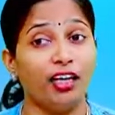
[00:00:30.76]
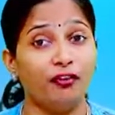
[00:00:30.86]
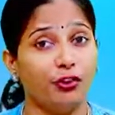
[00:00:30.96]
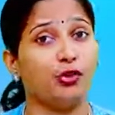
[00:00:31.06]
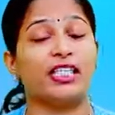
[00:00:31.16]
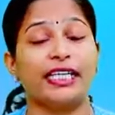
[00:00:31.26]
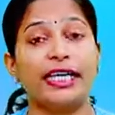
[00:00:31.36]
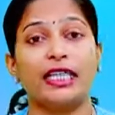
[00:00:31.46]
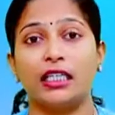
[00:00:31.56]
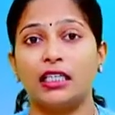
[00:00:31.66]
if you
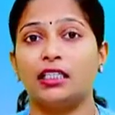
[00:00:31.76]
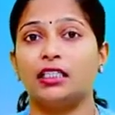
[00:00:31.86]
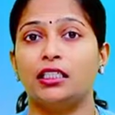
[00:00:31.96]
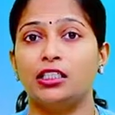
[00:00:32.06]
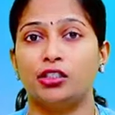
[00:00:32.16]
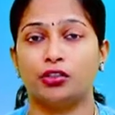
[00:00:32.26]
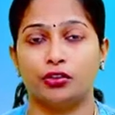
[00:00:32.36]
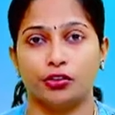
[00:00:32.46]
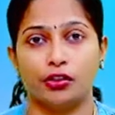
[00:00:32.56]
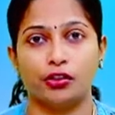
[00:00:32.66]
see the
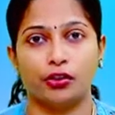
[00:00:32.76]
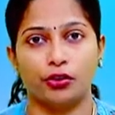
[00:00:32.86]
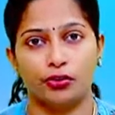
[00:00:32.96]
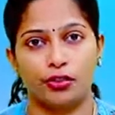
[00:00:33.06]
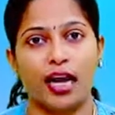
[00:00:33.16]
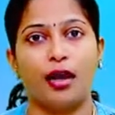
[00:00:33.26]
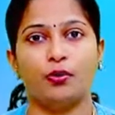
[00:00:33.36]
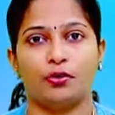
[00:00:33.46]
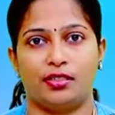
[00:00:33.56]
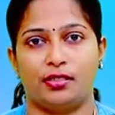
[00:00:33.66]

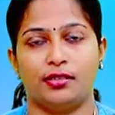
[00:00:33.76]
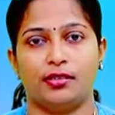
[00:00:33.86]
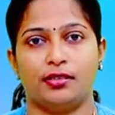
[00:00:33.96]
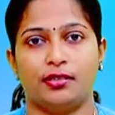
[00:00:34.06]
sounds,